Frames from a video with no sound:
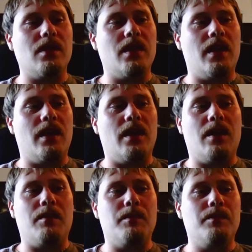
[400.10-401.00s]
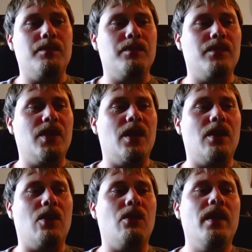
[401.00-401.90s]
um, you
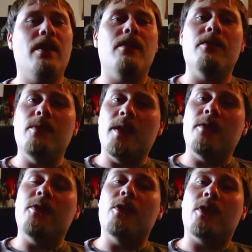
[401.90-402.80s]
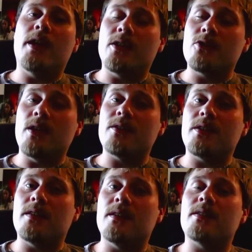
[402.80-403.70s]
know, if you're
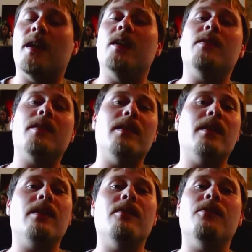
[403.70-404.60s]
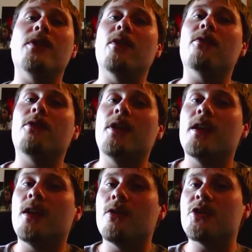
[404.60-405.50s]
interested in this kind of a thing, feel free
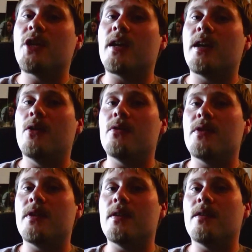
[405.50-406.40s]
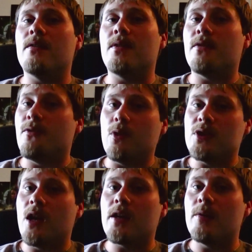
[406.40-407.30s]
to go check out the the
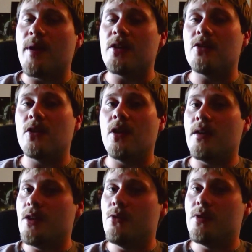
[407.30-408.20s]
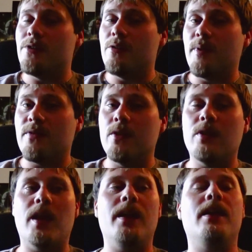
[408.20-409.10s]
full documentary on YouTube if
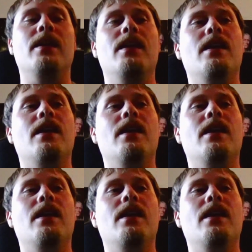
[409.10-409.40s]
you like.